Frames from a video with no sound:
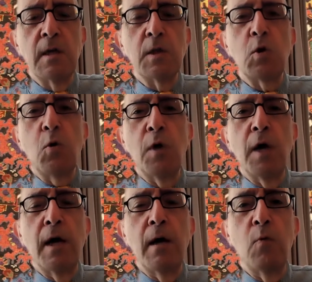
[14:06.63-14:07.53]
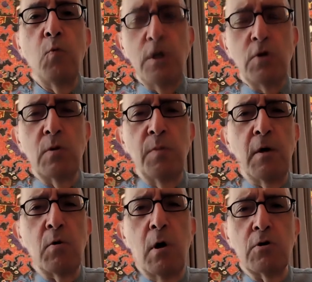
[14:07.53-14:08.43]
So we should be
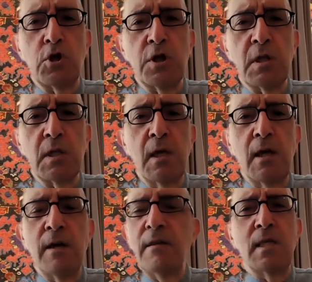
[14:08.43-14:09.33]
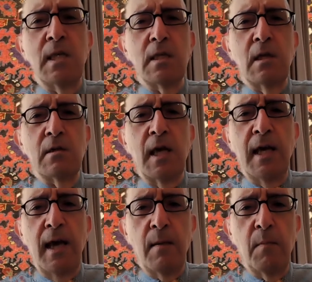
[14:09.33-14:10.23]
cautious. This is not a
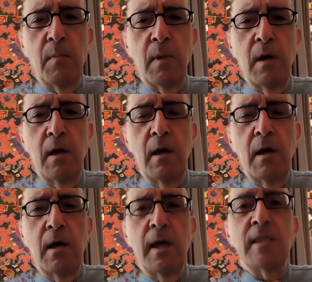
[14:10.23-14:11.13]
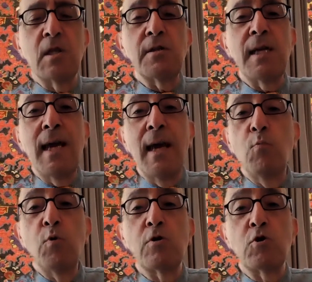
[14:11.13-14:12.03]
game. It's not a game
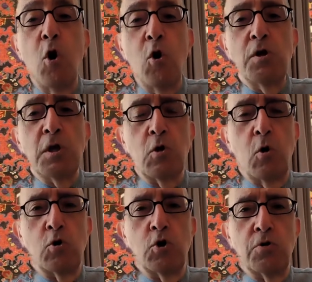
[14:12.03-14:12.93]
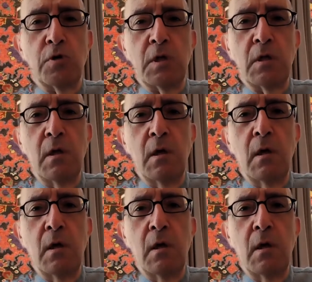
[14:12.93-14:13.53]
with toy soldiers.